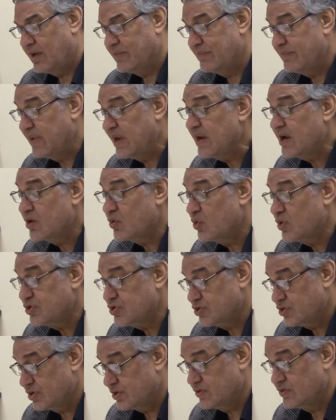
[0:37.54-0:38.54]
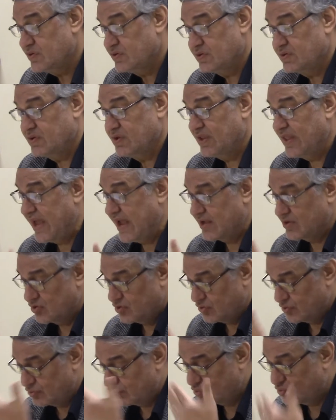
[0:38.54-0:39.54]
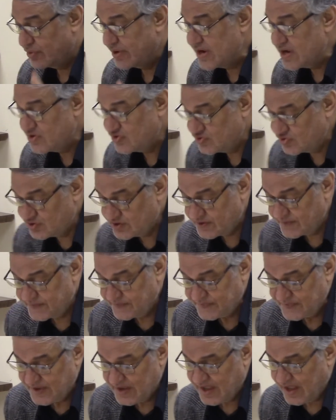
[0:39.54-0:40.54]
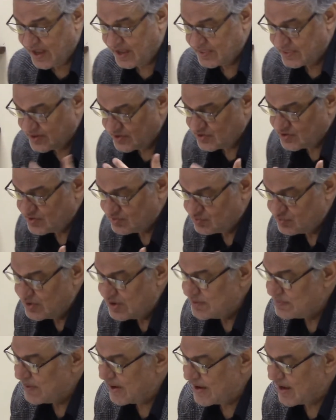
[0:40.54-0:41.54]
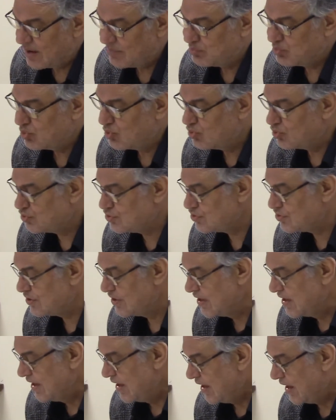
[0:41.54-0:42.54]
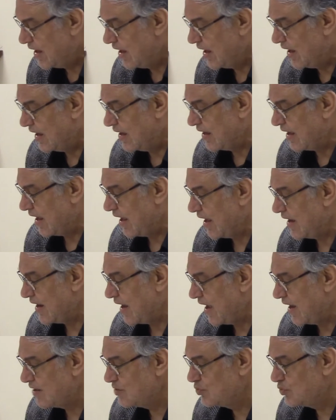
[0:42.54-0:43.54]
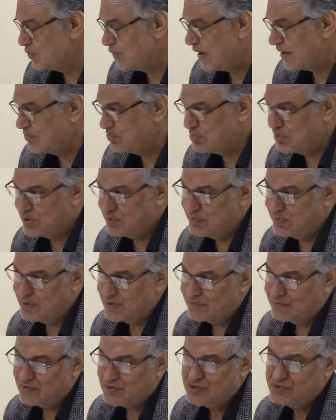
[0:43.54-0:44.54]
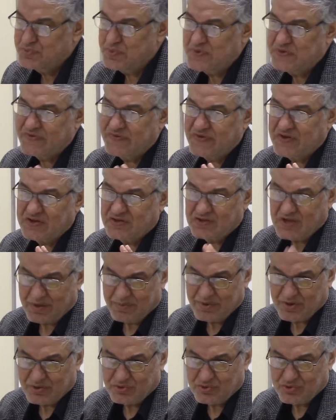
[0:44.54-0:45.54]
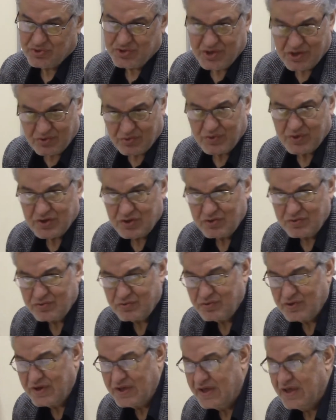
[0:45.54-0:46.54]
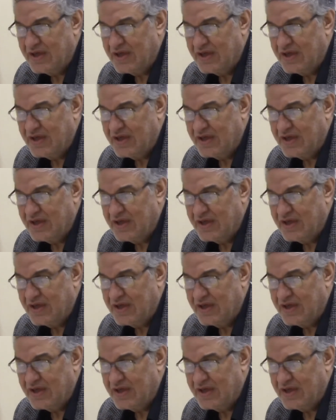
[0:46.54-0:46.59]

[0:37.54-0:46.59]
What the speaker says: many questions that you raised, and this is really my approach. I do not prepare for a specific topic to share with you.